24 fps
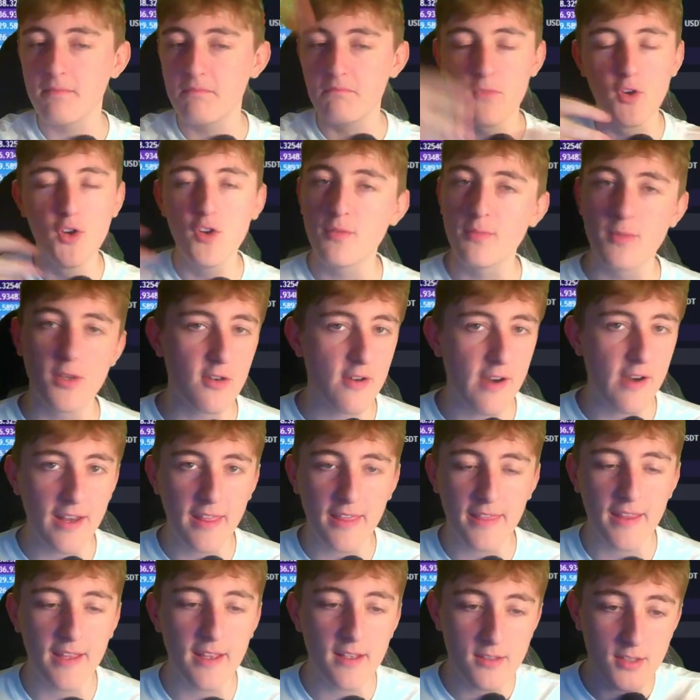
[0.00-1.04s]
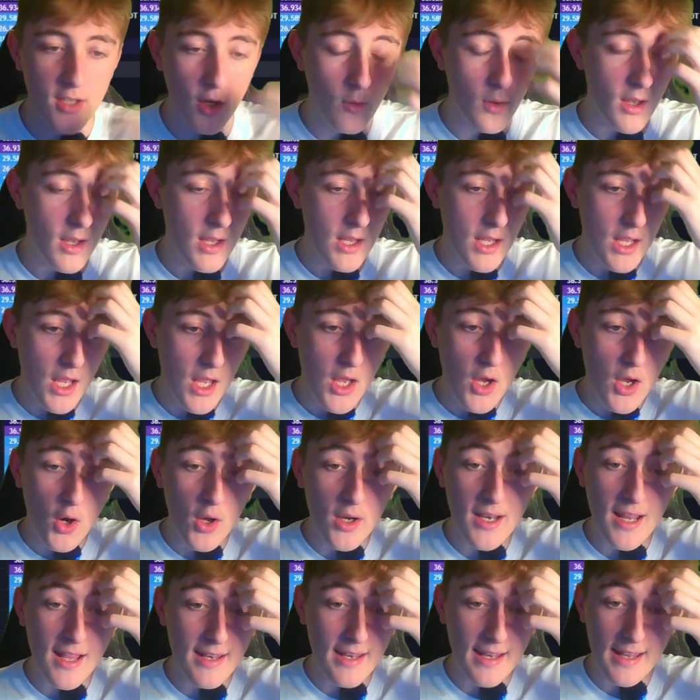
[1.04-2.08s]
movement or anything. So
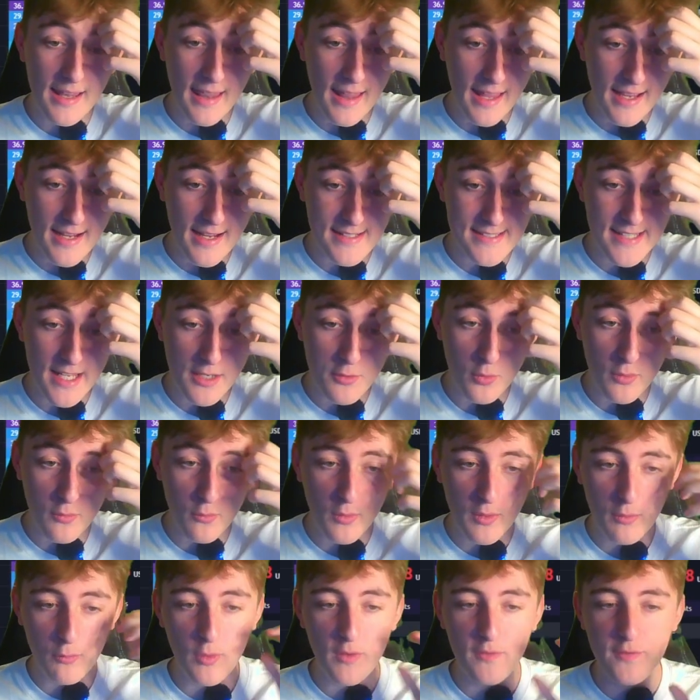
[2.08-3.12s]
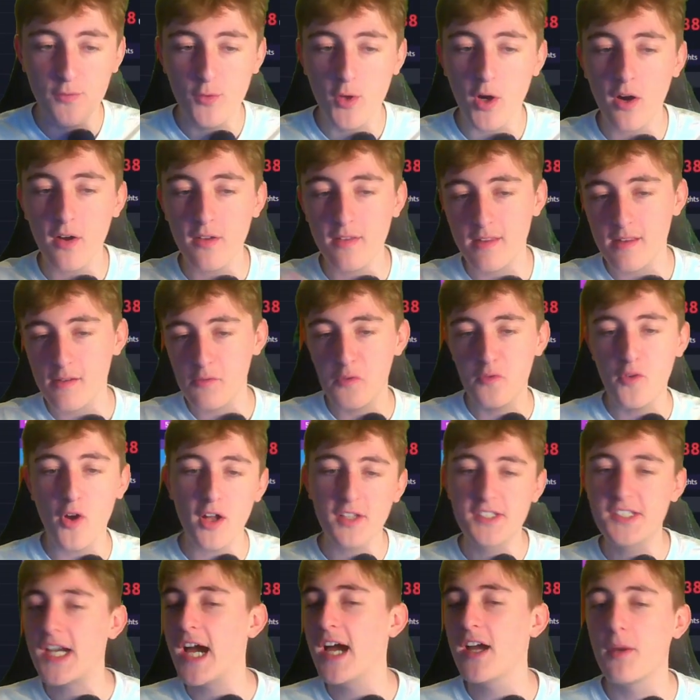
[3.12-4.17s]
like I said, we've got
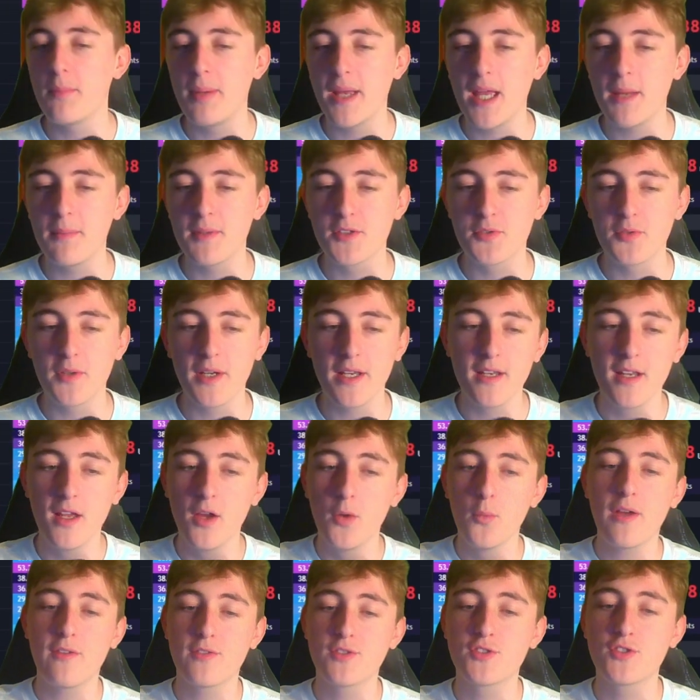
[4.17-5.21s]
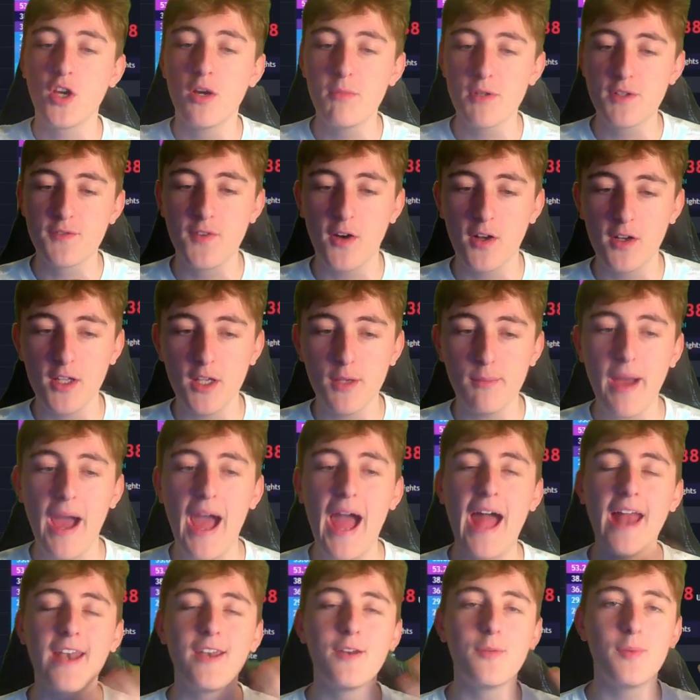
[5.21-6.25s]
a tie up here between, we have so much volume
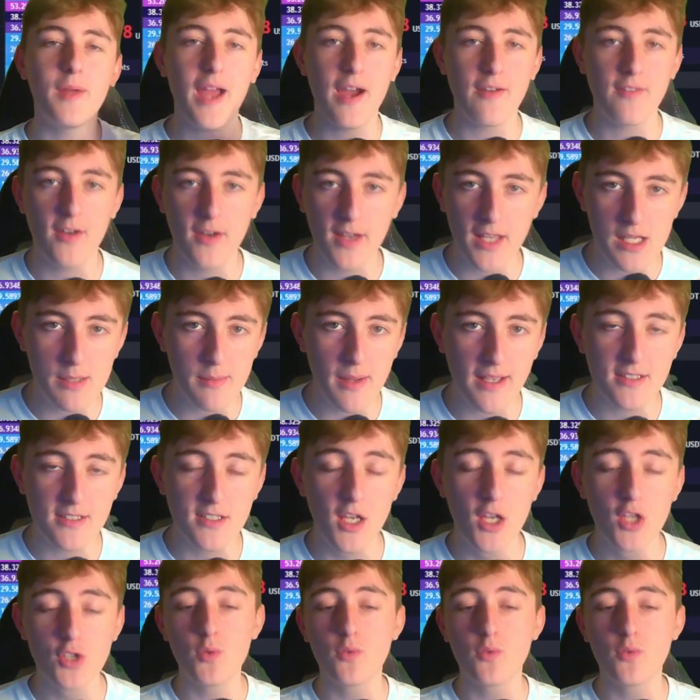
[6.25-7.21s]
and we have our EMAs.